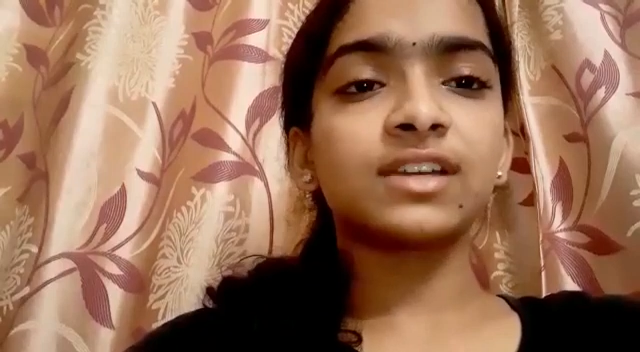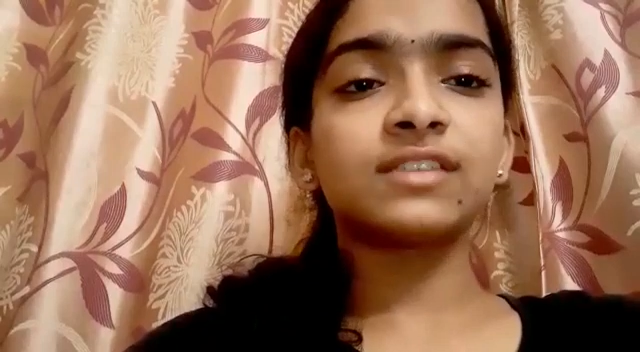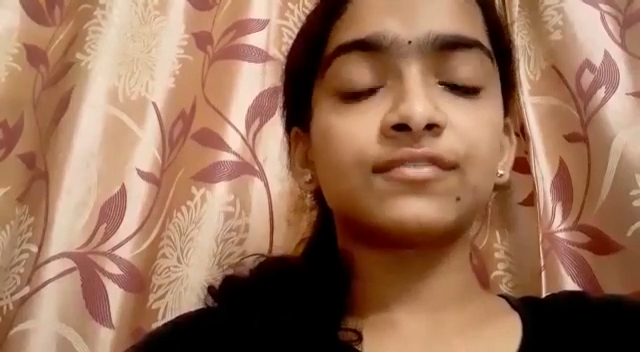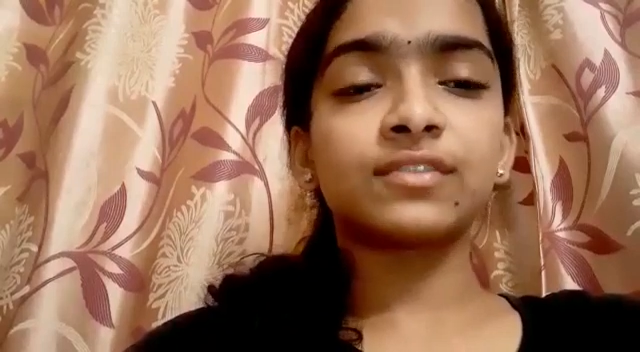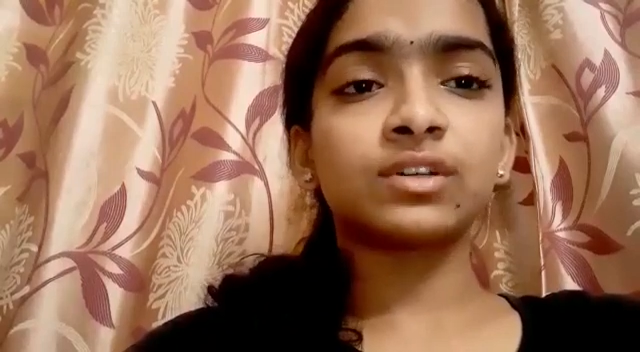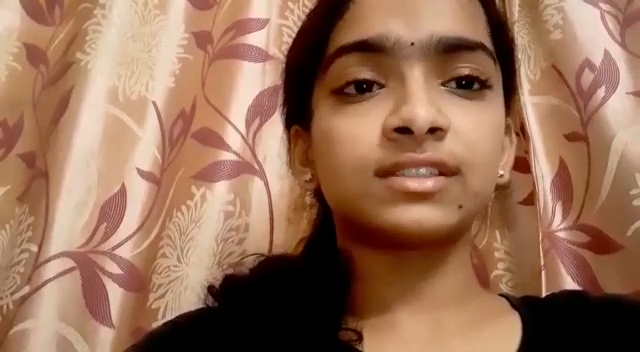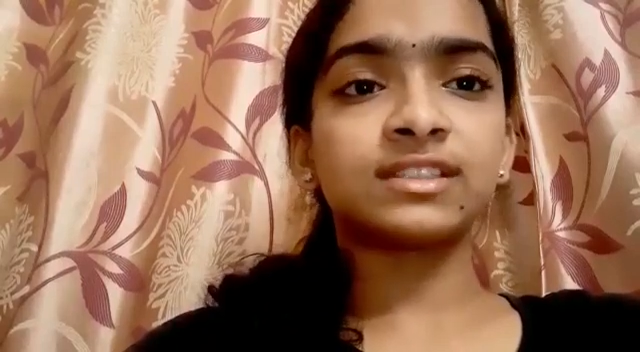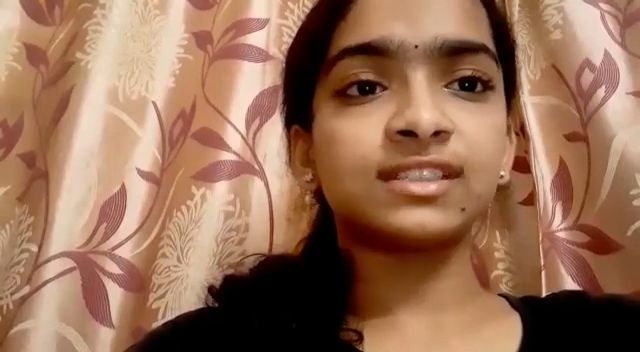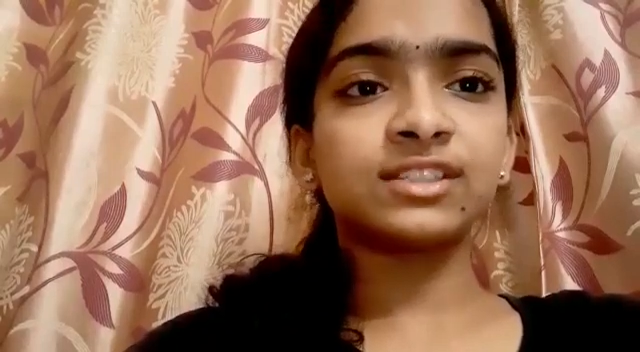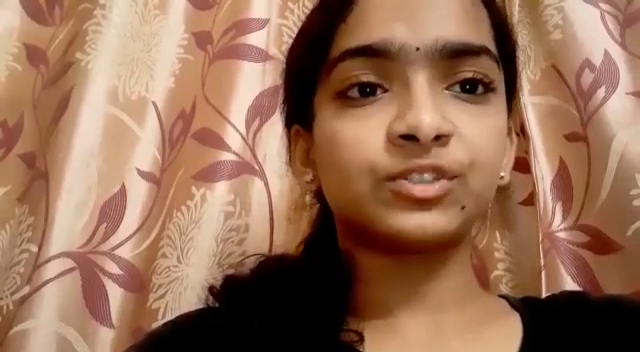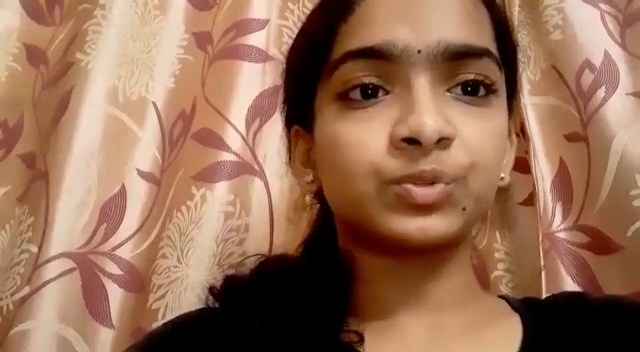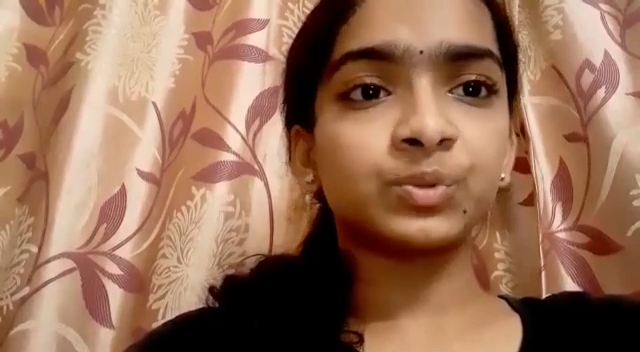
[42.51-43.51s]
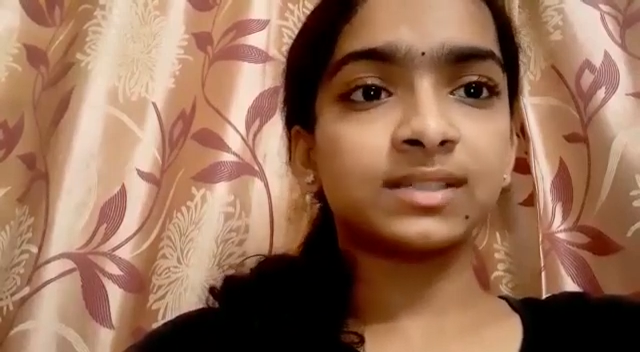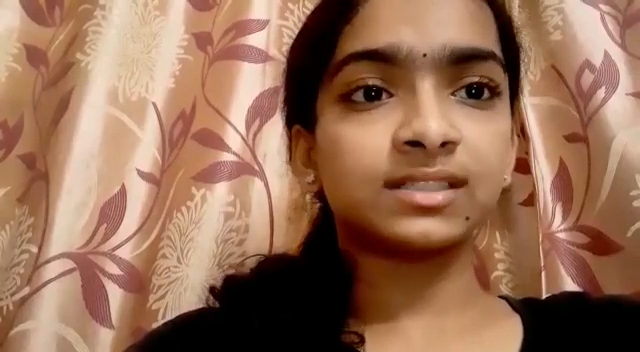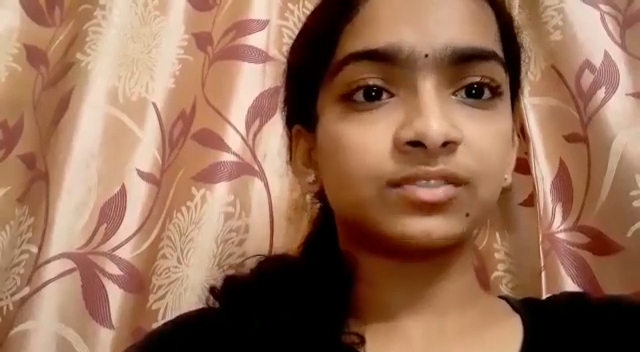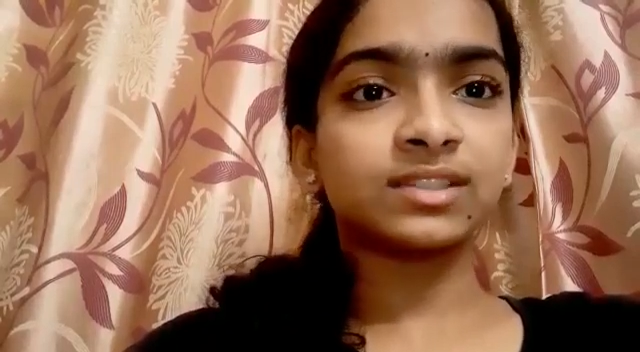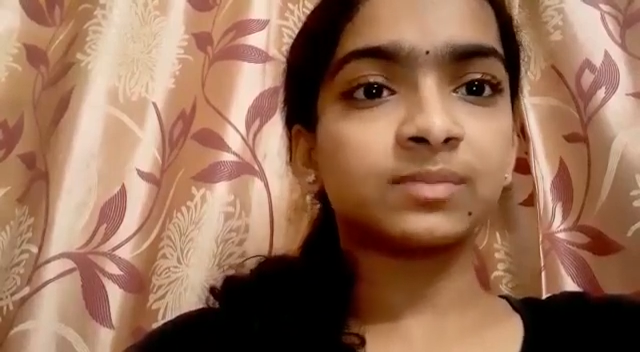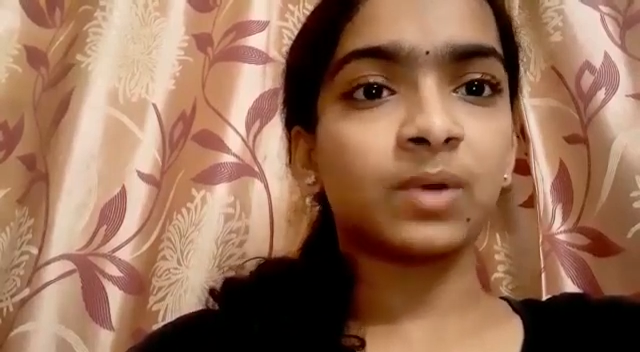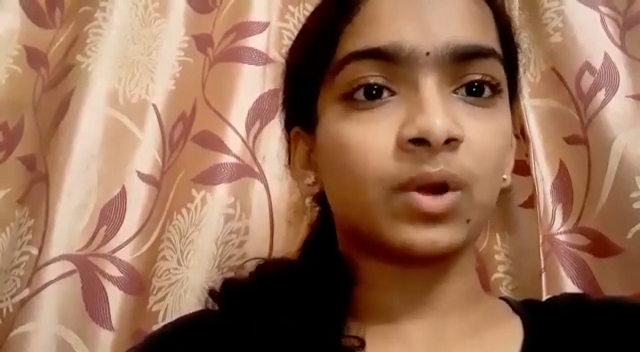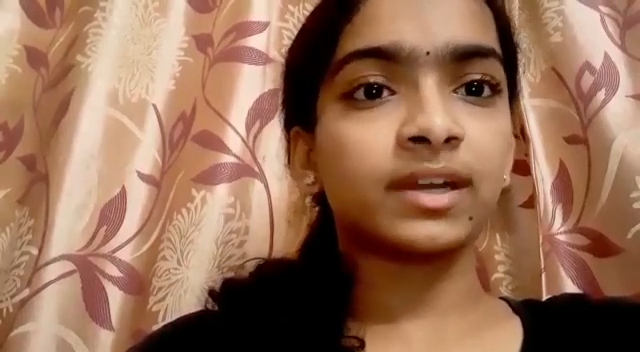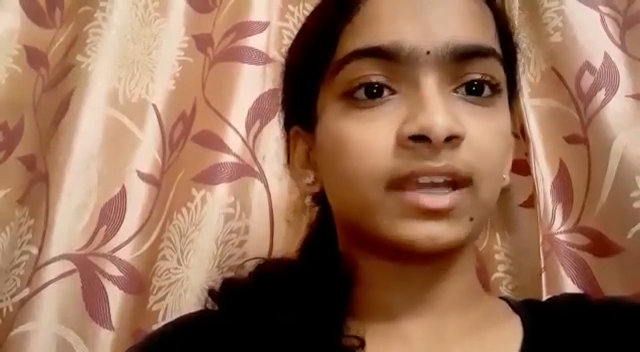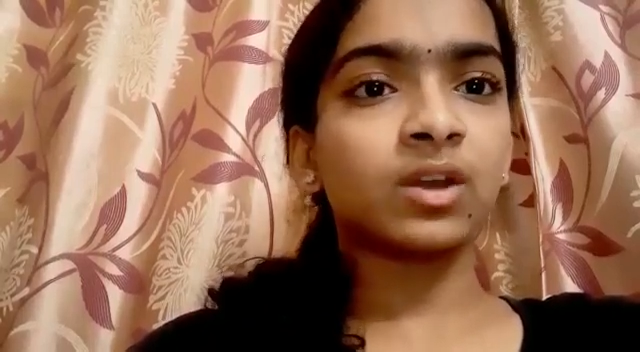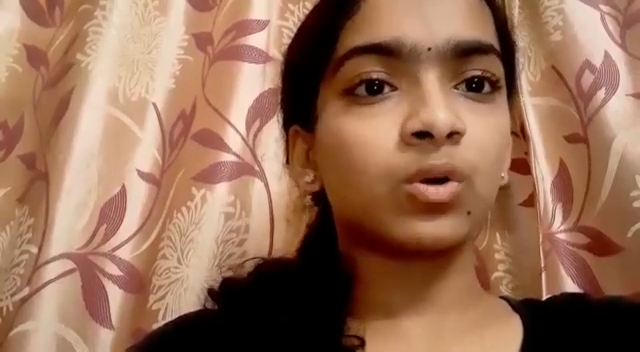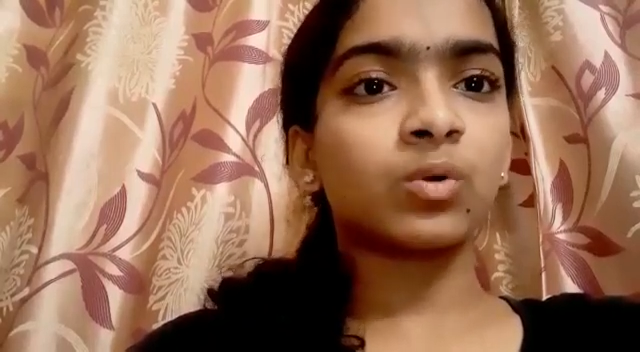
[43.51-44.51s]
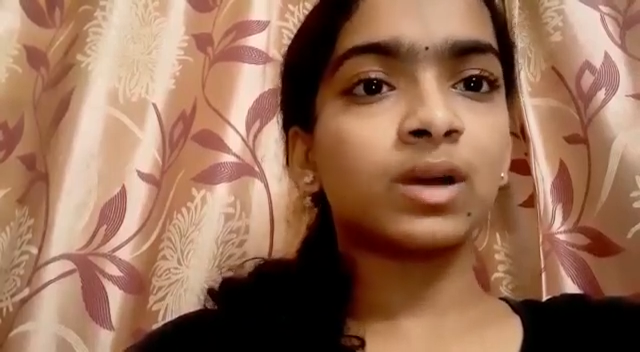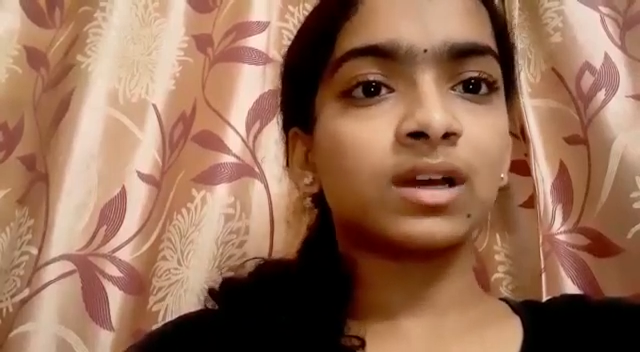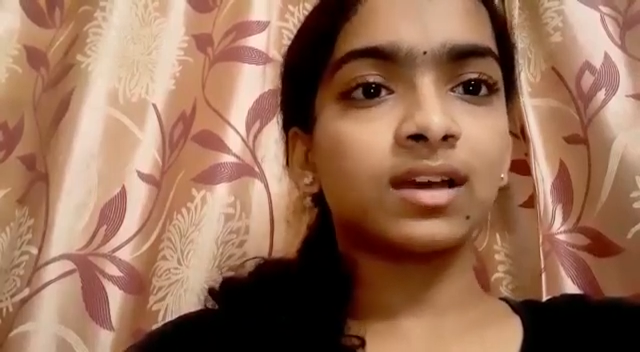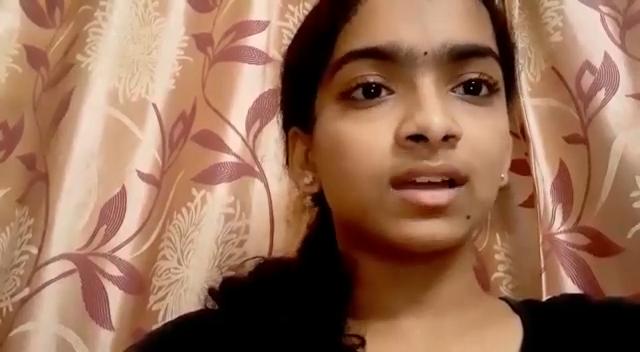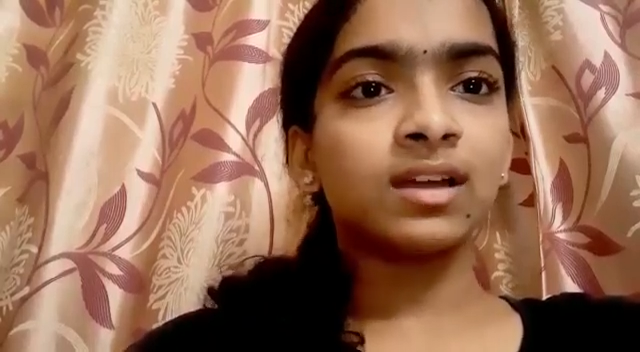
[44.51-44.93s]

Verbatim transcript: and for these two, it was bonding over